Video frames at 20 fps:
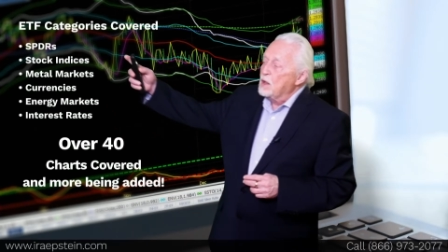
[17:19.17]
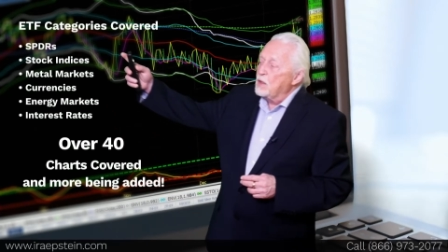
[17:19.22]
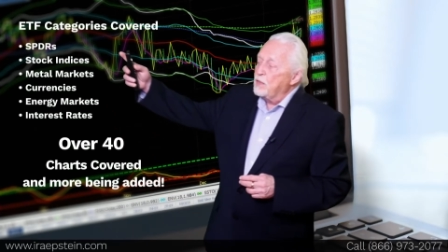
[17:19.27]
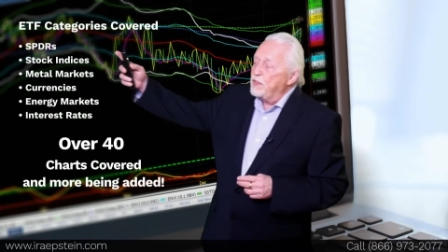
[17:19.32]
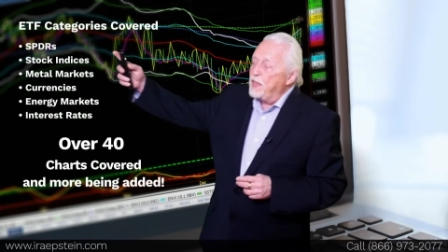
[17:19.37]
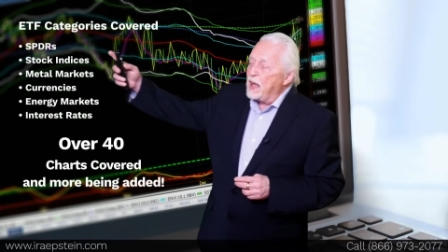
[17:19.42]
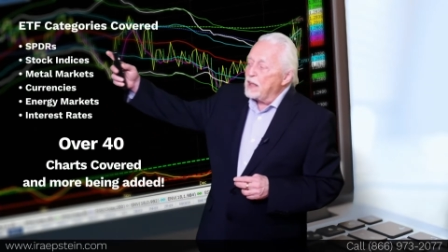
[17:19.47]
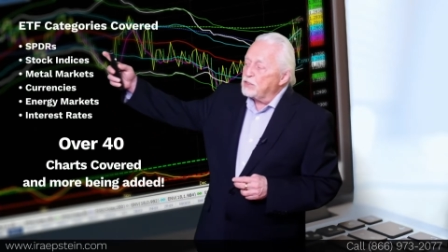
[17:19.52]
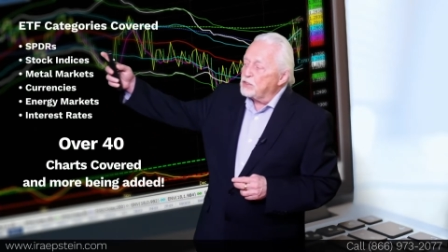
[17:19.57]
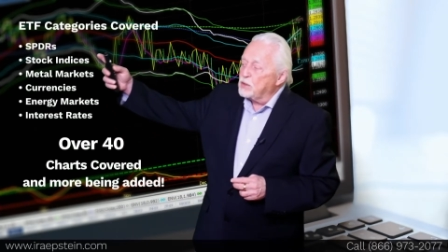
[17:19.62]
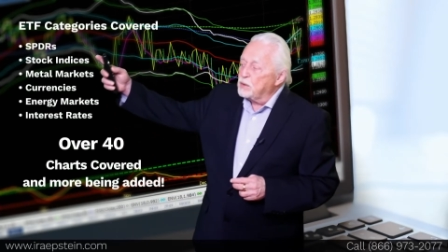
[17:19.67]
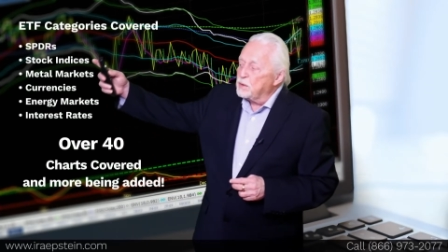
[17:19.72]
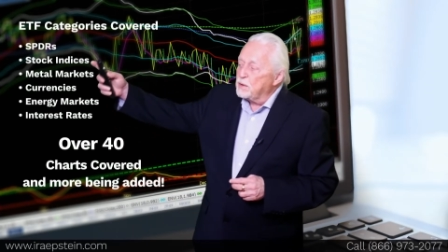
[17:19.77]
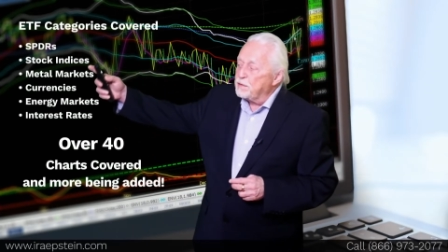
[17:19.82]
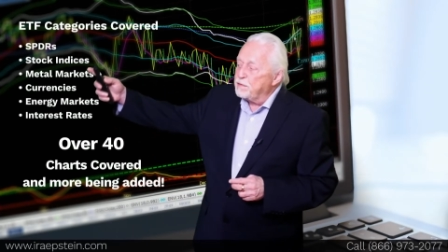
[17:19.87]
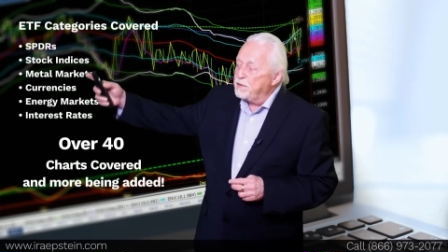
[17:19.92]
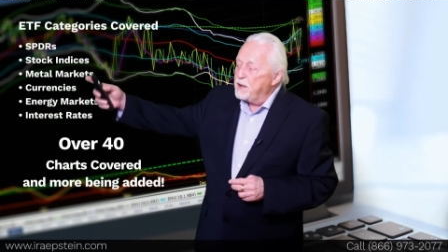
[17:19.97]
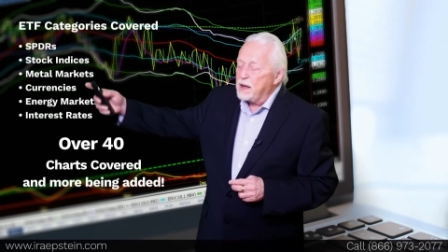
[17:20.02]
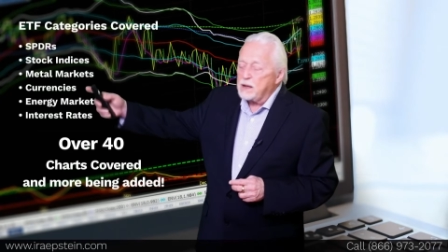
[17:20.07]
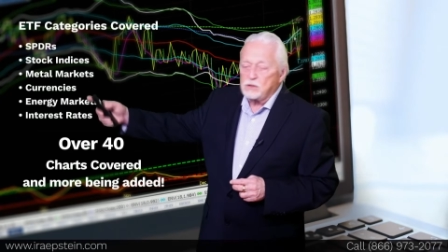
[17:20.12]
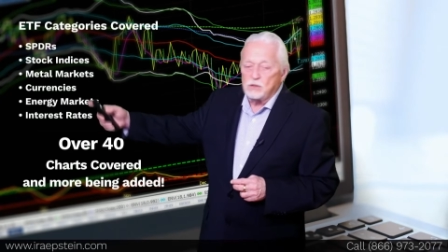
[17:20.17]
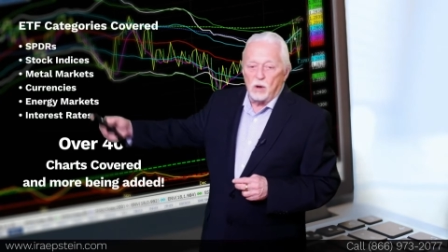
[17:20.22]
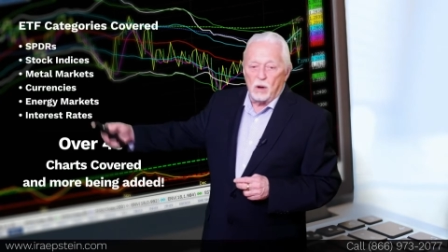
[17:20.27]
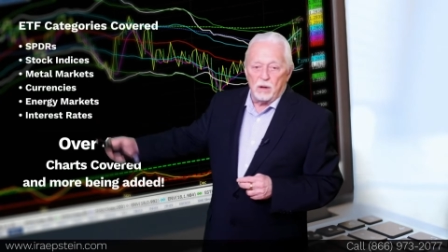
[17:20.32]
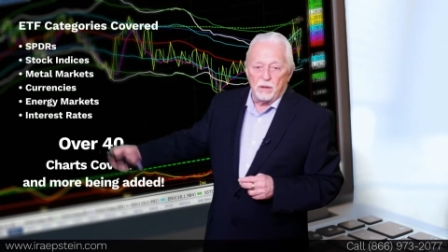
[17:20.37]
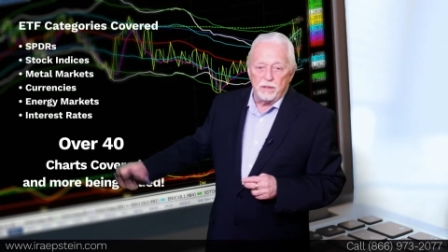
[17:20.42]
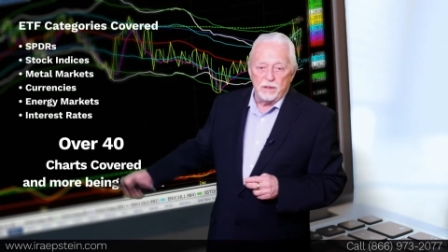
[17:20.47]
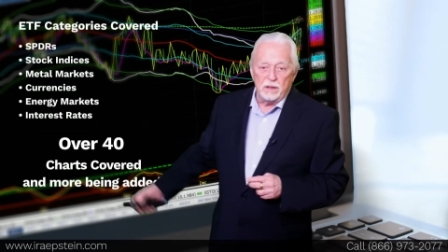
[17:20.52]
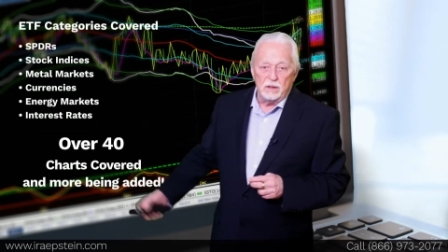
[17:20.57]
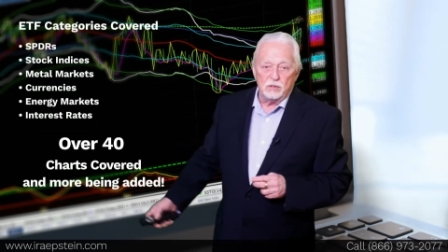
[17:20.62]
That's going to affect
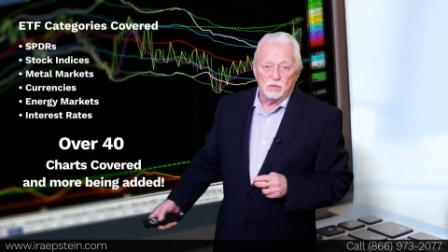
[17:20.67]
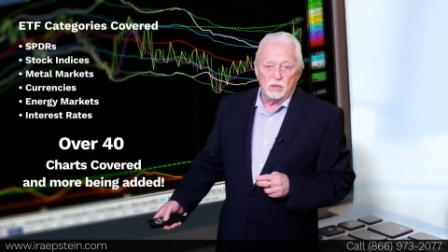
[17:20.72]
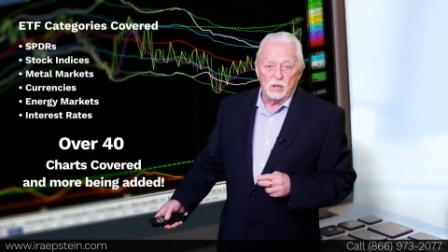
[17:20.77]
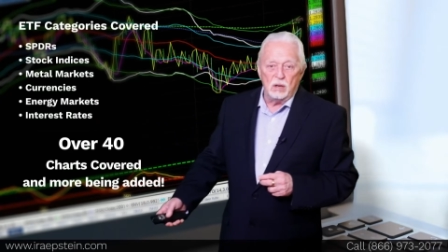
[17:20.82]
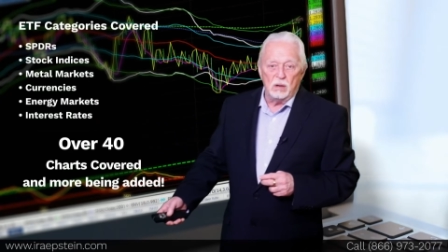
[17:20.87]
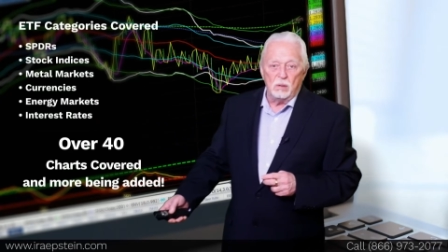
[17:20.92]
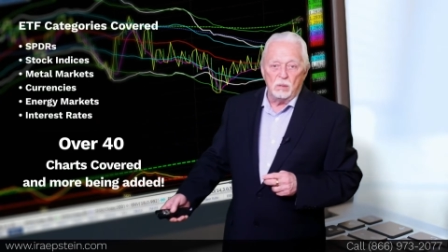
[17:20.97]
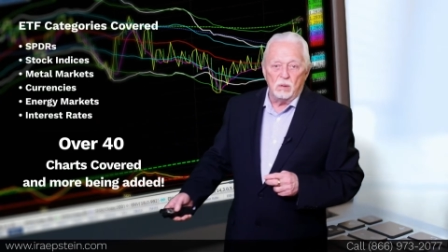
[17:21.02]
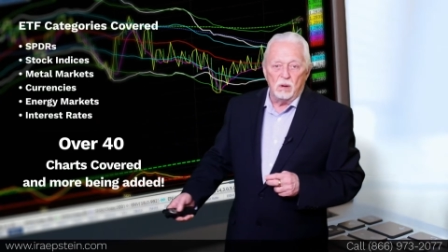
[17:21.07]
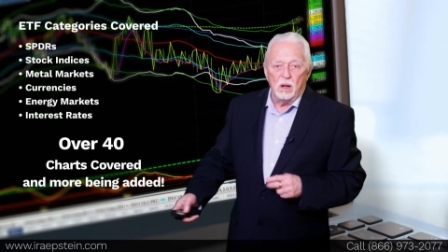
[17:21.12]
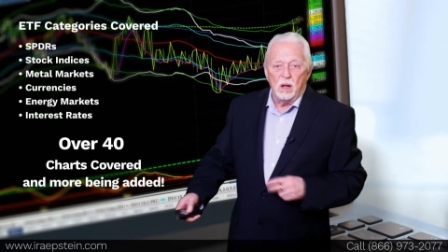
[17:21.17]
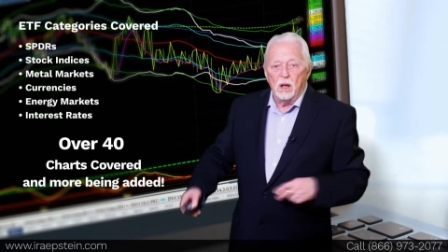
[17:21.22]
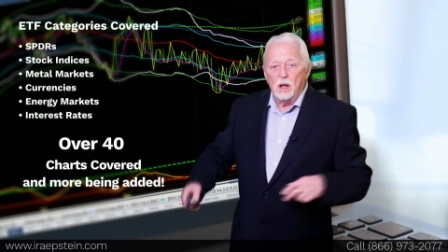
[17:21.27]
all these too.